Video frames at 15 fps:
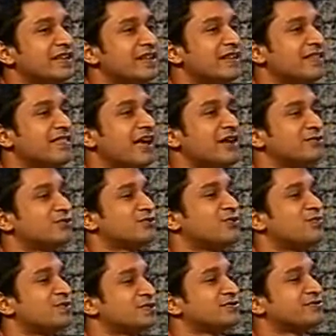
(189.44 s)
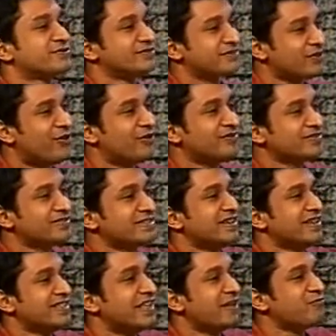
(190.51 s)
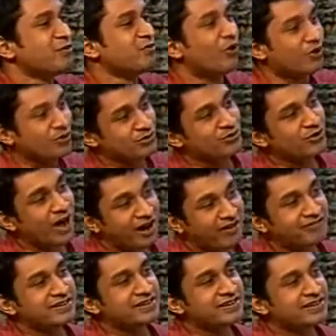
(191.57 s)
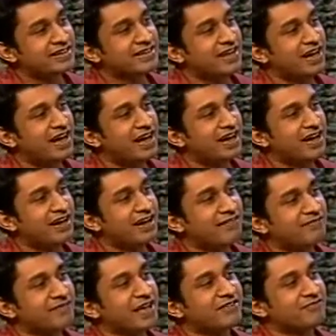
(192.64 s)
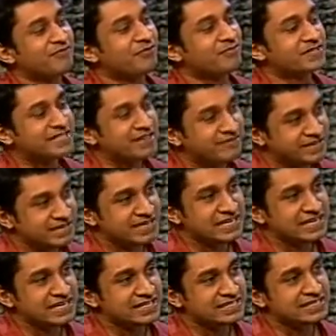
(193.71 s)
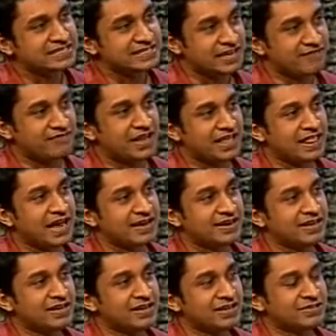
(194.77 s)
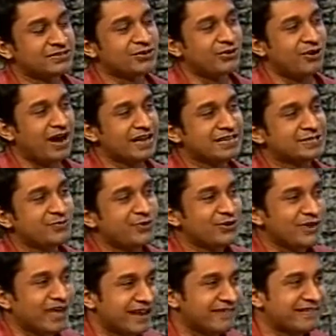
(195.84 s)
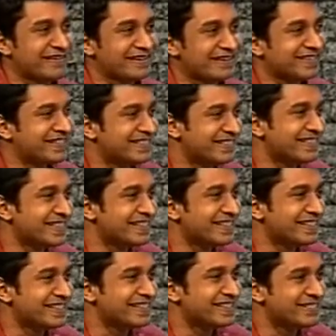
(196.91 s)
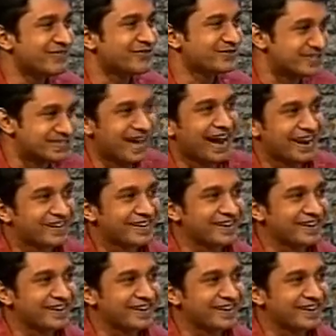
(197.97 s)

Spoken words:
there's so much songs that we want to cover, like from the 70s and stuff like that. So I just want to get those done,